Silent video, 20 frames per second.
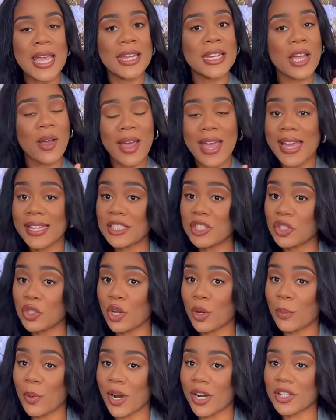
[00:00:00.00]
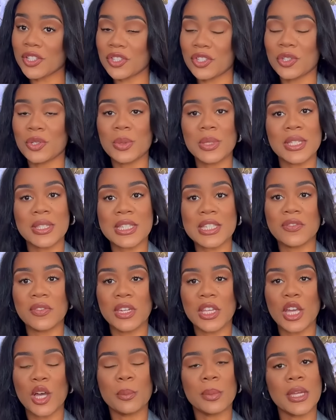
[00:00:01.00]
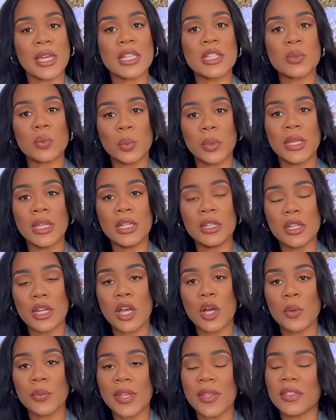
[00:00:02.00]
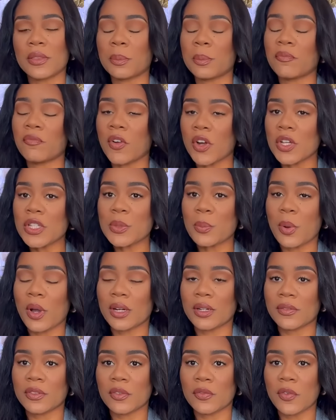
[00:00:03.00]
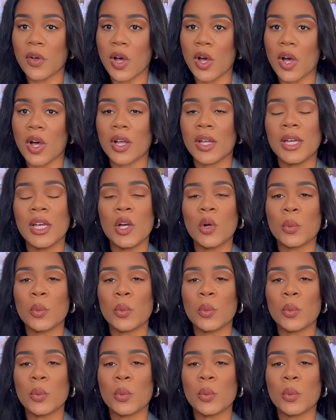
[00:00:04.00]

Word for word: Now I had to do a part two to this video because we know that the first part of the fall,